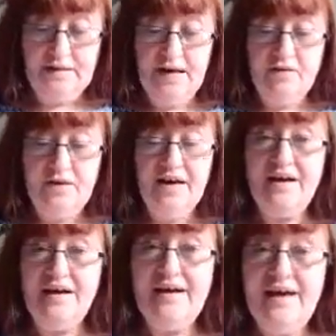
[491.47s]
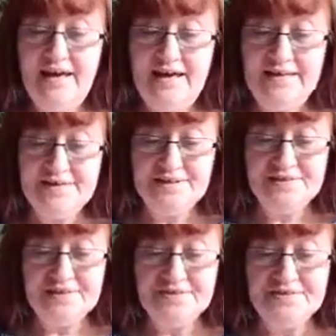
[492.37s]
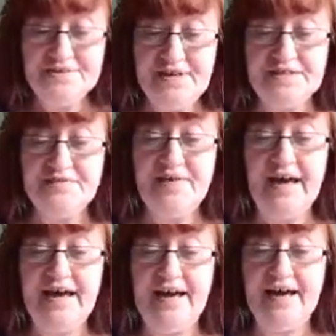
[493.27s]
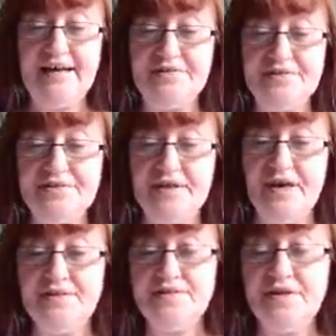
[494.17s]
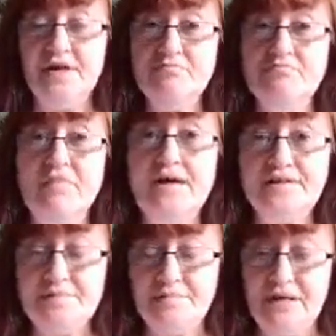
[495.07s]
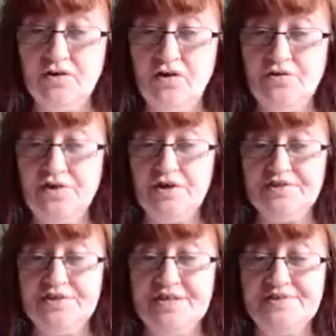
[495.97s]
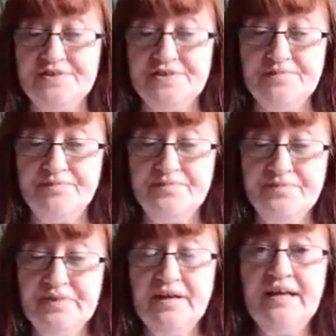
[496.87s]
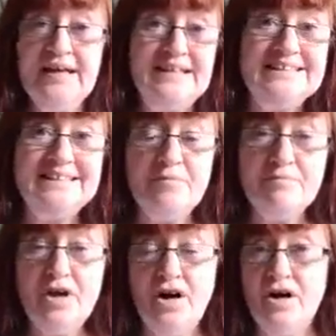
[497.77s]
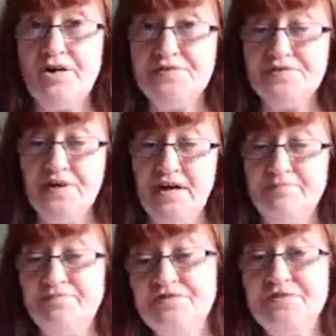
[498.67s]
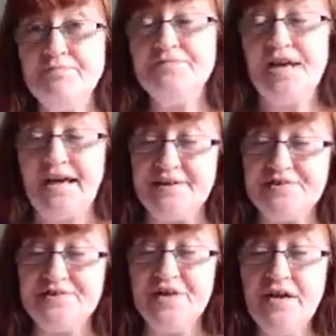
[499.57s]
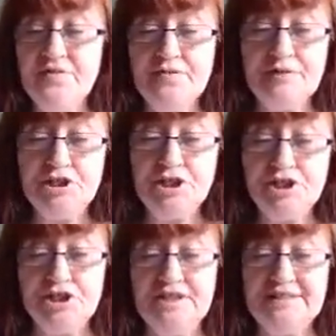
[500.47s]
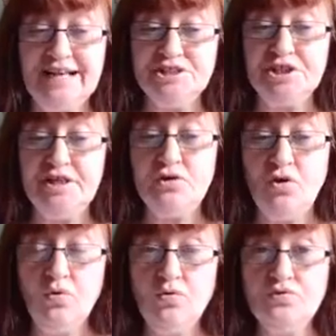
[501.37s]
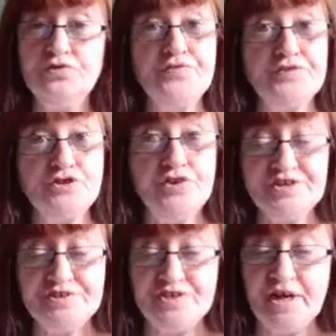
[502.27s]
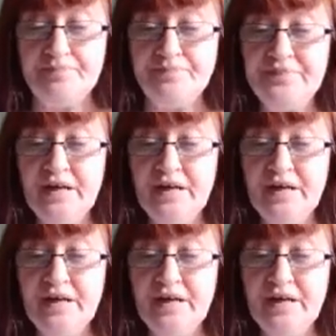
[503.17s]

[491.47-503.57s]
Now, he does sleight of hand and might be a con artist. In some cards, some decks, the magician is actually called the trickster.